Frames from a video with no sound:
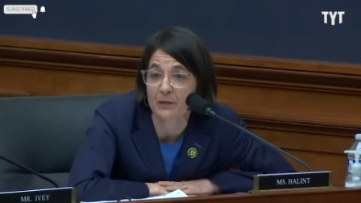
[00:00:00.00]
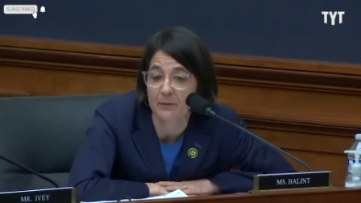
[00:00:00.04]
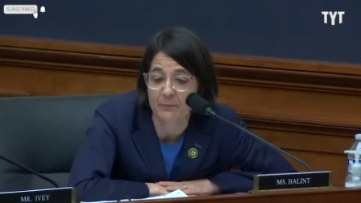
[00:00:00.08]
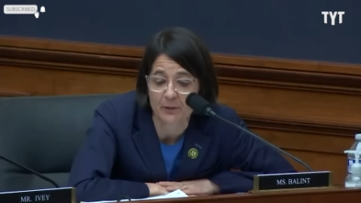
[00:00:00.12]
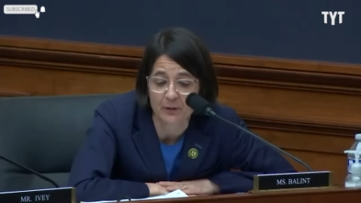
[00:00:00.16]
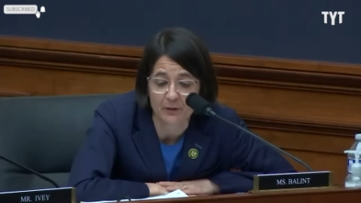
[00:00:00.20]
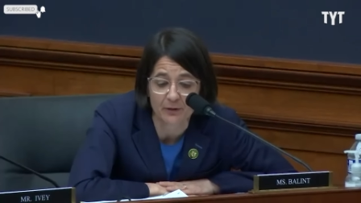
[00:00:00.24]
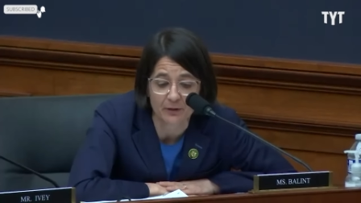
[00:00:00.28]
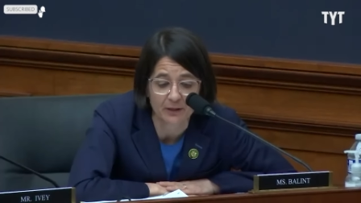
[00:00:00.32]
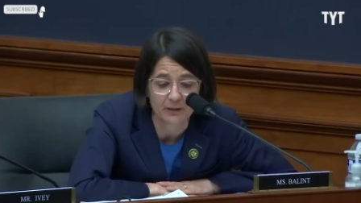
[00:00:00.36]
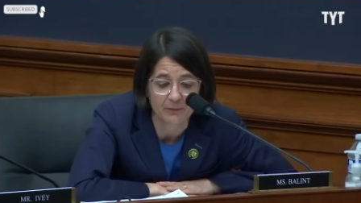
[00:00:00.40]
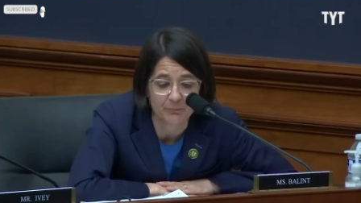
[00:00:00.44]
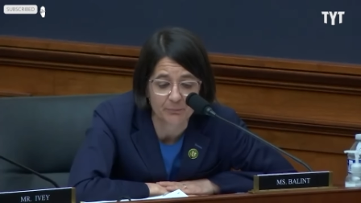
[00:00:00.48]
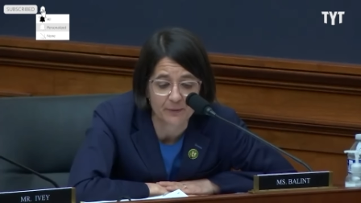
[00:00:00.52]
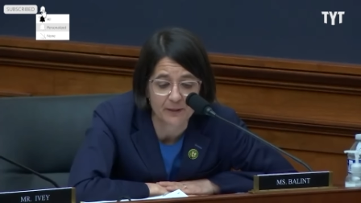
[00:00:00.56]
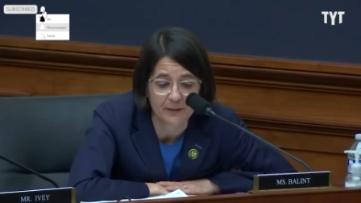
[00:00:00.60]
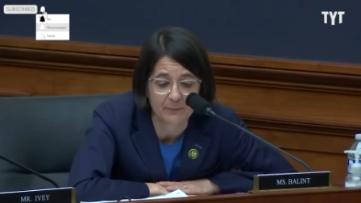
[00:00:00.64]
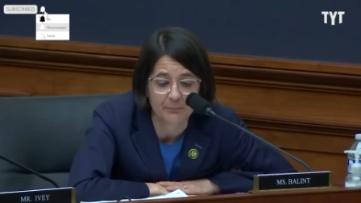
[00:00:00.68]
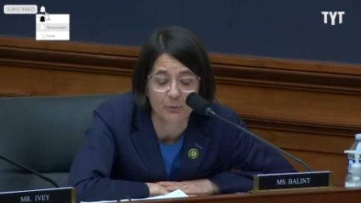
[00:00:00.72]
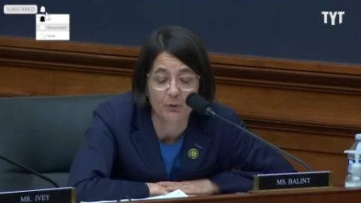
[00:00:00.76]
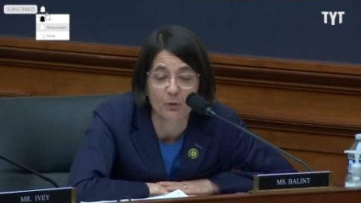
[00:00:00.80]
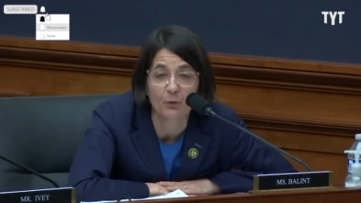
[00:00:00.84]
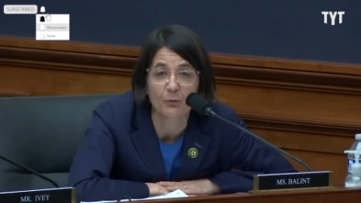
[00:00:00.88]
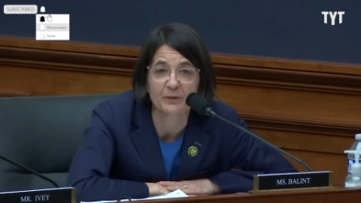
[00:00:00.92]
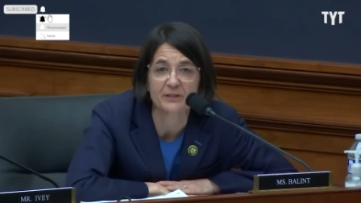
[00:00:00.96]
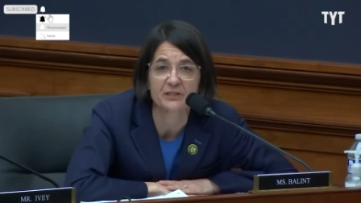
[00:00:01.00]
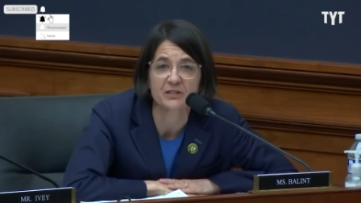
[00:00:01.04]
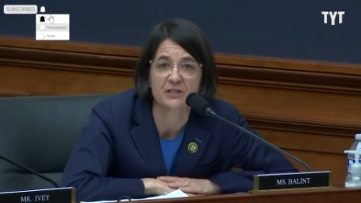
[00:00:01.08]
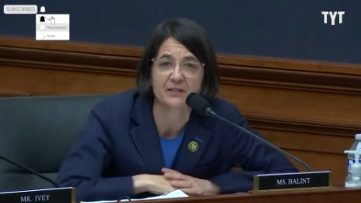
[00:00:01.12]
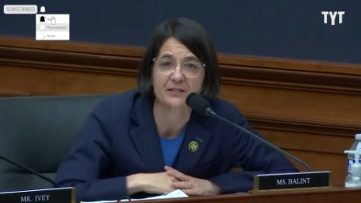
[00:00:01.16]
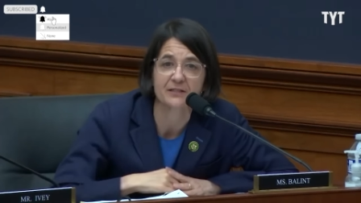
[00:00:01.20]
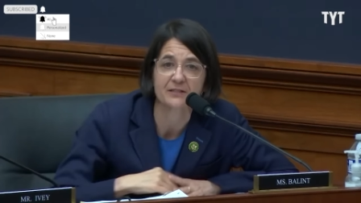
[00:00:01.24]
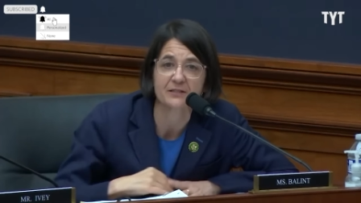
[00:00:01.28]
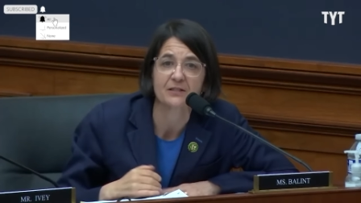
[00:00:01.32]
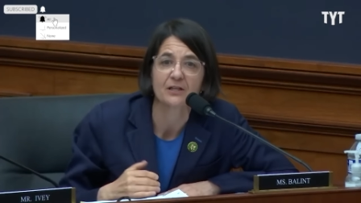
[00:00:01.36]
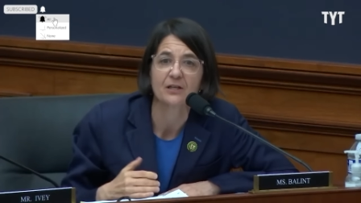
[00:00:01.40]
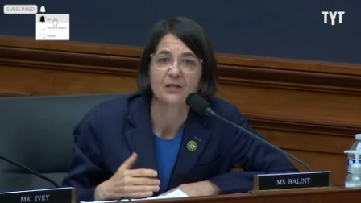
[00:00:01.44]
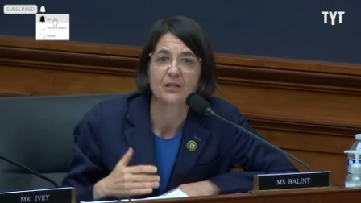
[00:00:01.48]
from the American people, which
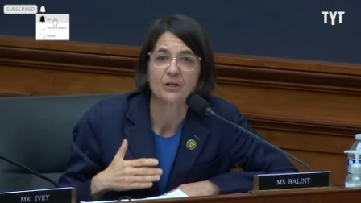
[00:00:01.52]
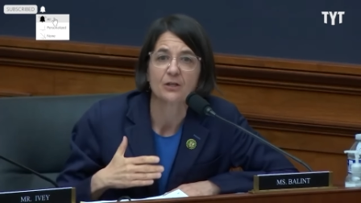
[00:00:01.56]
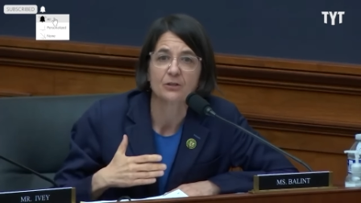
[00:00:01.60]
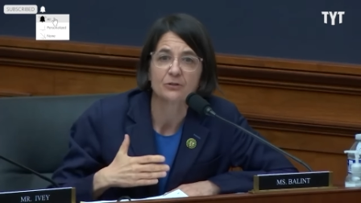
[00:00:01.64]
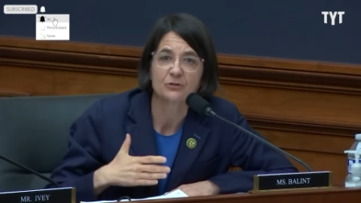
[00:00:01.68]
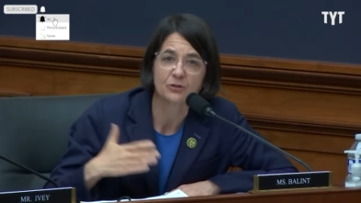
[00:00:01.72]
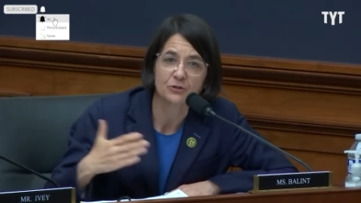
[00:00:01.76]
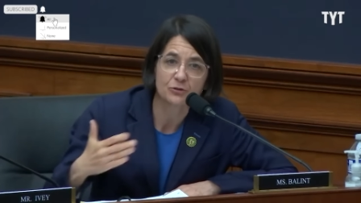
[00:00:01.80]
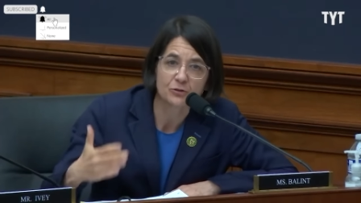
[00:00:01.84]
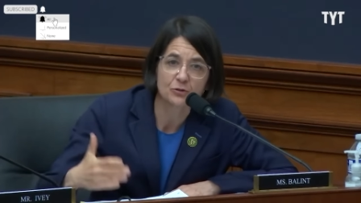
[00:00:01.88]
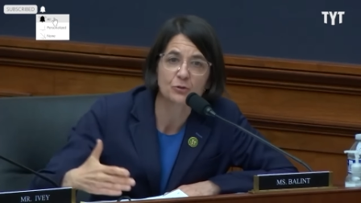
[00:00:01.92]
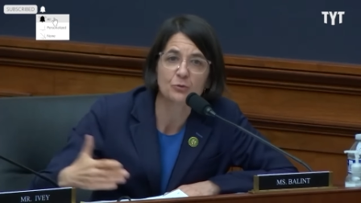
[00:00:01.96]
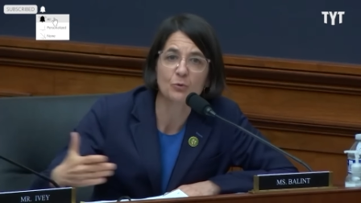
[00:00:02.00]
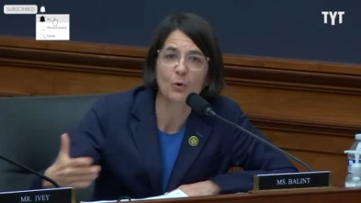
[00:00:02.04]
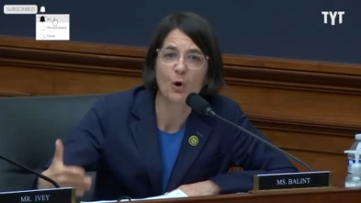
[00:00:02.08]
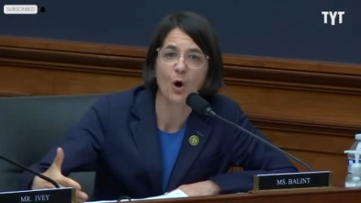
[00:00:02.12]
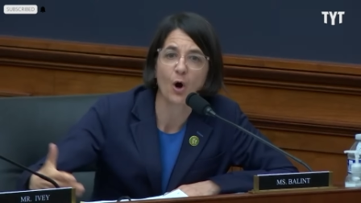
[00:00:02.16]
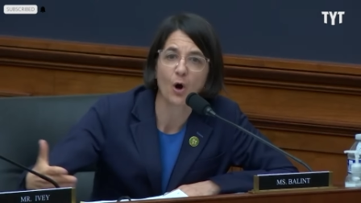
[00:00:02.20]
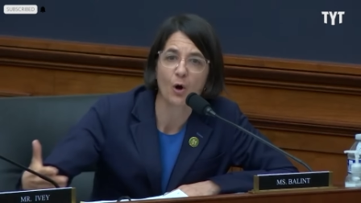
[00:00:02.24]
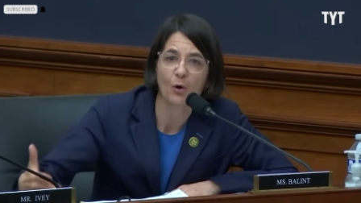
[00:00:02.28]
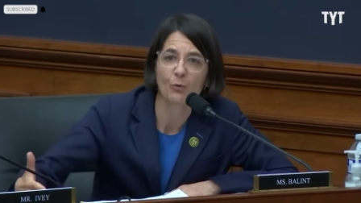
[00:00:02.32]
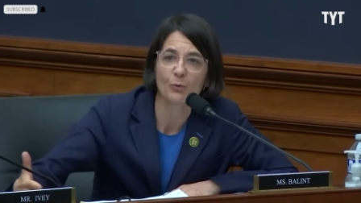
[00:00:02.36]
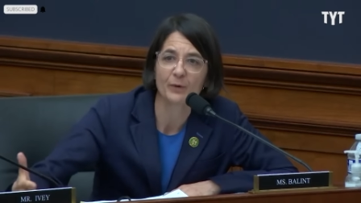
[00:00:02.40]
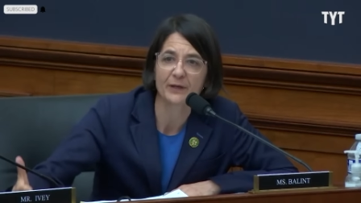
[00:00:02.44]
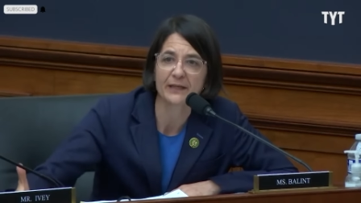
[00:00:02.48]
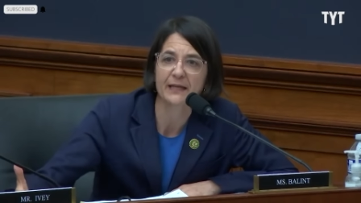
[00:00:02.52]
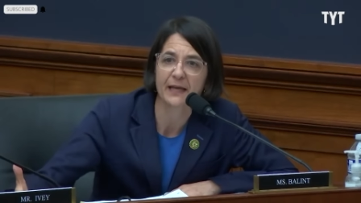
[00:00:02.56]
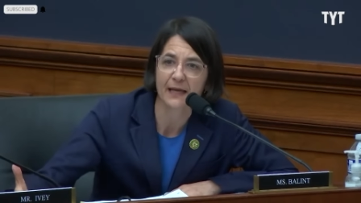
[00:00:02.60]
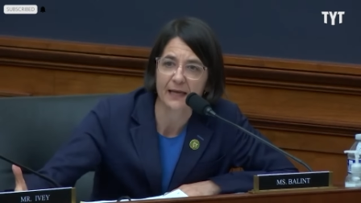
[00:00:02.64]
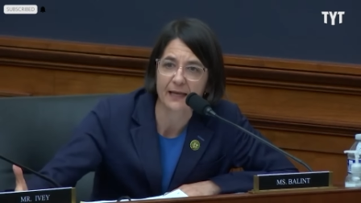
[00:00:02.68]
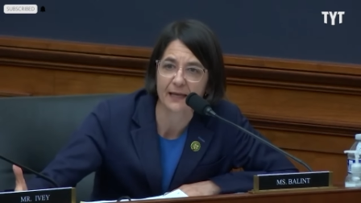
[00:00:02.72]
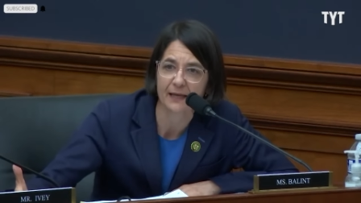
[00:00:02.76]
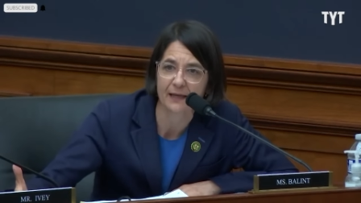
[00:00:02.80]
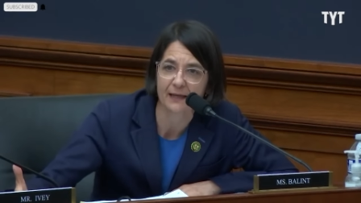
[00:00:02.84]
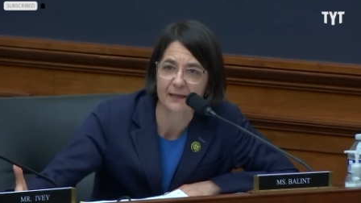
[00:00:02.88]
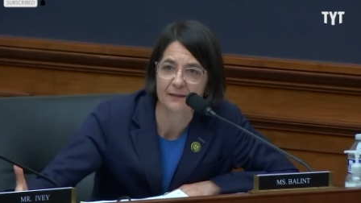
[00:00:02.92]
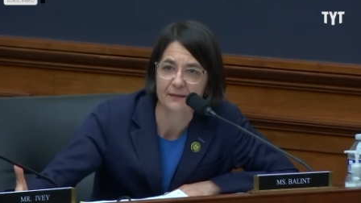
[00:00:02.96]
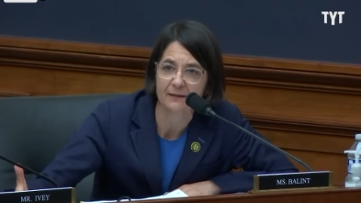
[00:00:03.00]
is to do all we
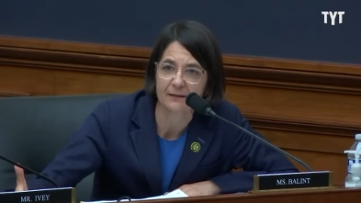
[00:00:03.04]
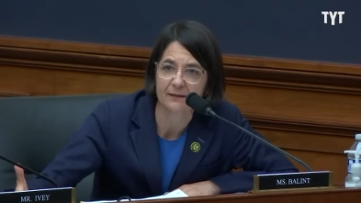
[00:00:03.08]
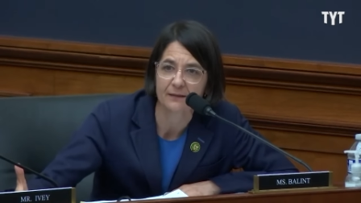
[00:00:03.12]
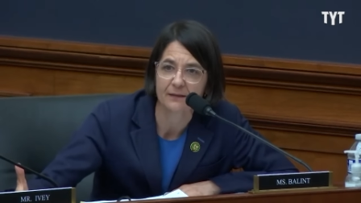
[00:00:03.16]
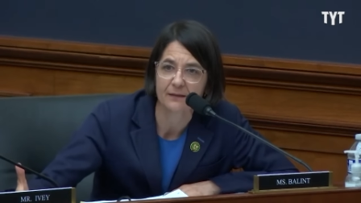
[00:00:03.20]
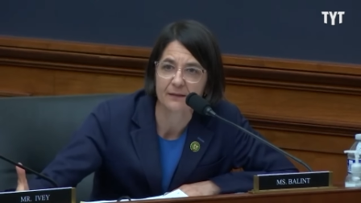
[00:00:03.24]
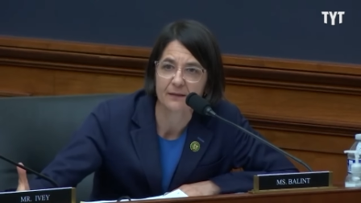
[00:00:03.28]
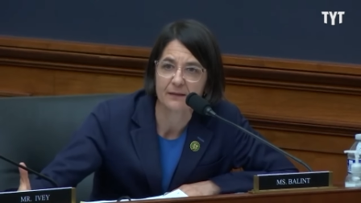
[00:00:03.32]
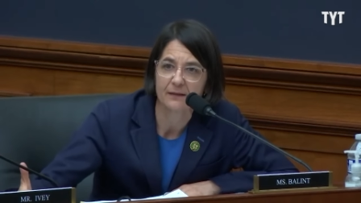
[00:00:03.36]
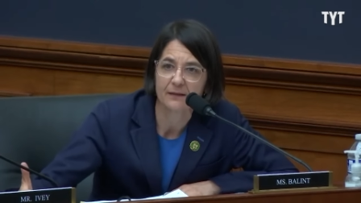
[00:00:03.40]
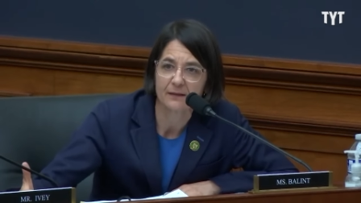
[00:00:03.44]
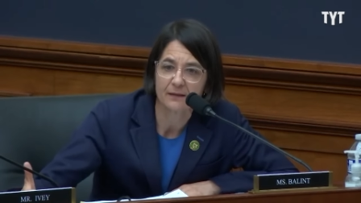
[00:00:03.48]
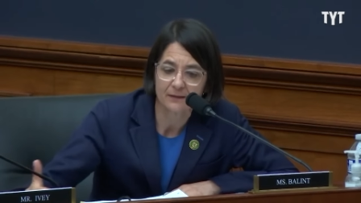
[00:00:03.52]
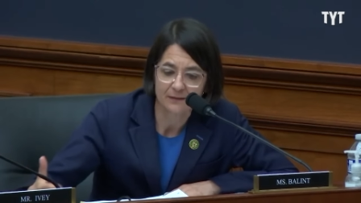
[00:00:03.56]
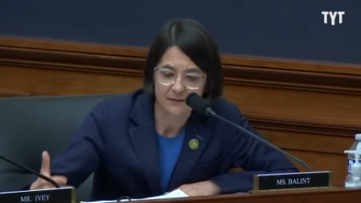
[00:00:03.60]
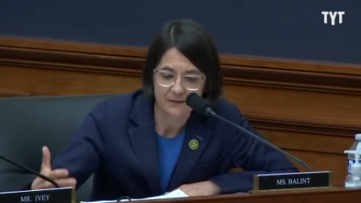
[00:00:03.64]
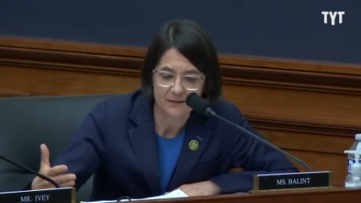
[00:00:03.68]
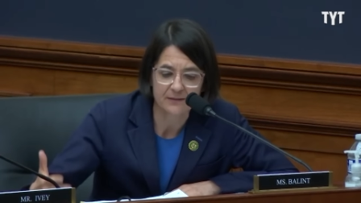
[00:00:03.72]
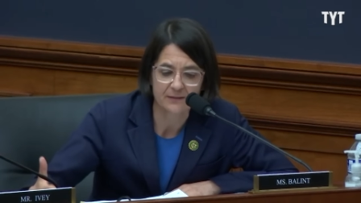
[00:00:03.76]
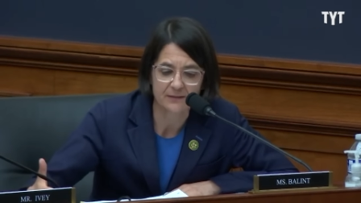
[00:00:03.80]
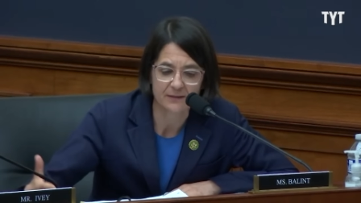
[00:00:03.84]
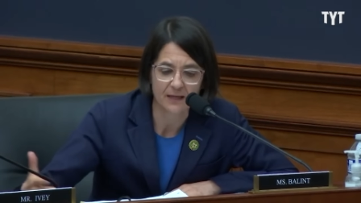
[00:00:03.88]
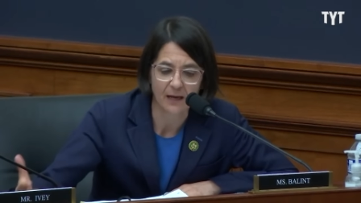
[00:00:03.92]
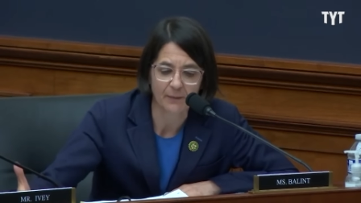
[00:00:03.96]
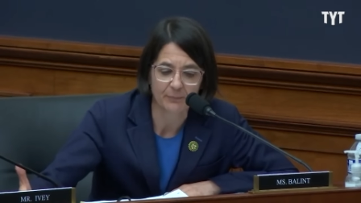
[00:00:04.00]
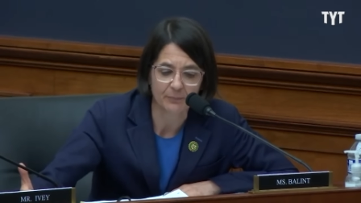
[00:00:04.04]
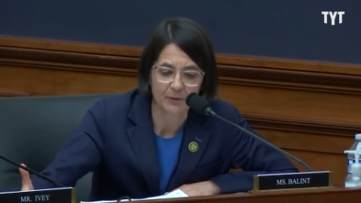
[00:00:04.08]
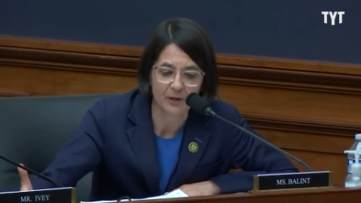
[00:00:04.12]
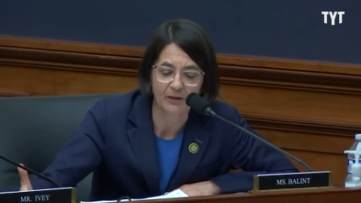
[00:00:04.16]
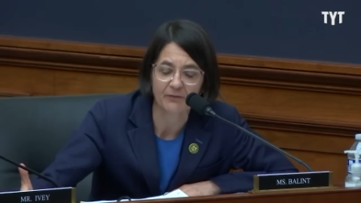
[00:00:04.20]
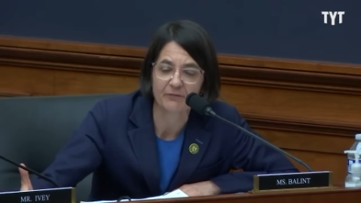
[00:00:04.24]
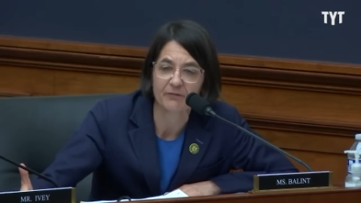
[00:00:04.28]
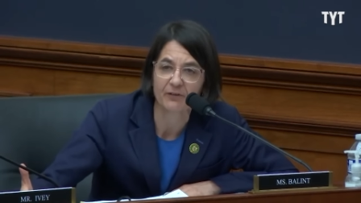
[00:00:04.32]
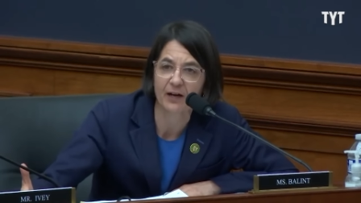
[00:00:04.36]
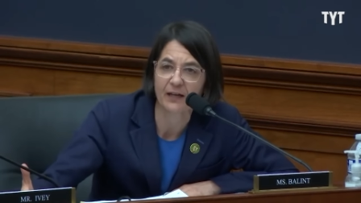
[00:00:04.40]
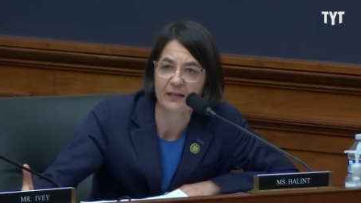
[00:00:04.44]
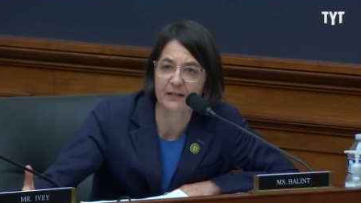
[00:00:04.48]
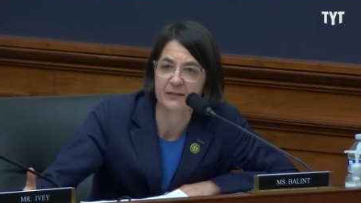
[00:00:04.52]
can to stop
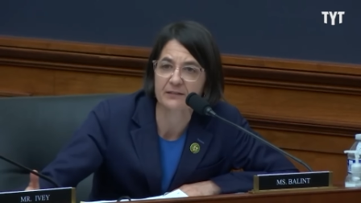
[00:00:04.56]
gun